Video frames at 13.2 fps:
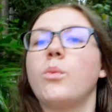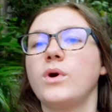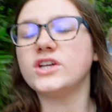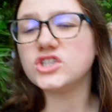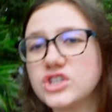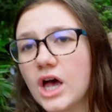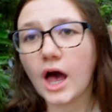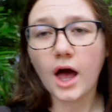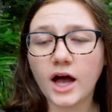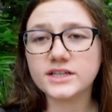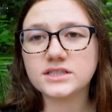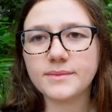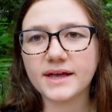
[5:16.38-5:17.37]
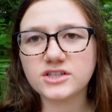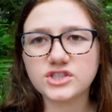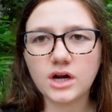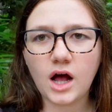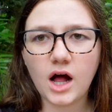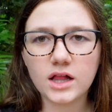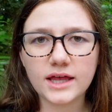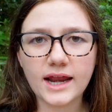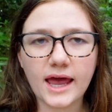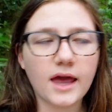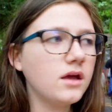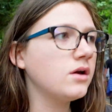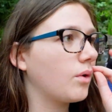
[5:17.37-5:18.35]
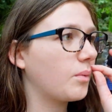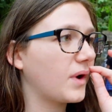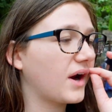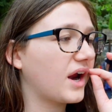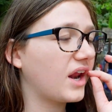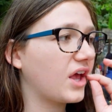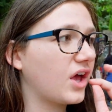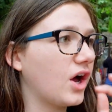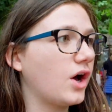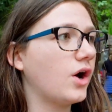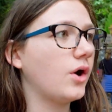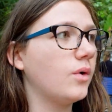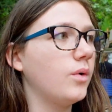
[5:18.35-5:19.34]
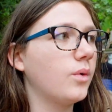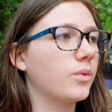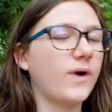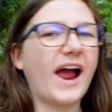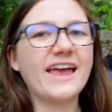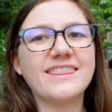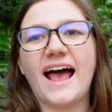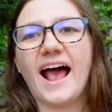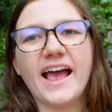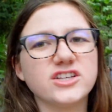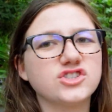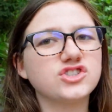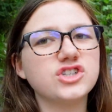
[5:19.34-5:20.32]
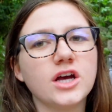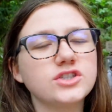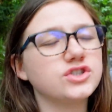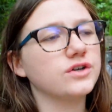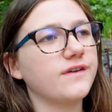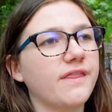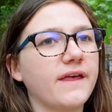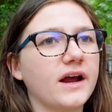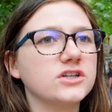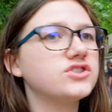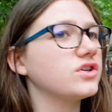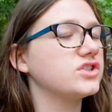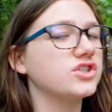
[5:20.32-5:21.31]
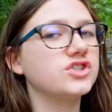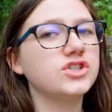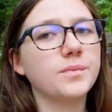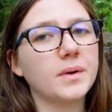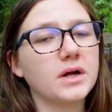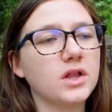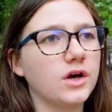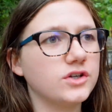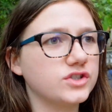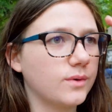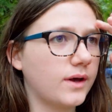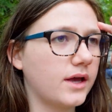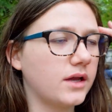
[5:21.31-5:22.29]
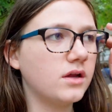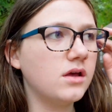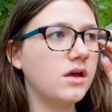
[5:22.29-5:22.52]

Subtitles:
We just got Haunted Mansion Holiday. We're gonna go ride that. It's just over there, so it's a super close one.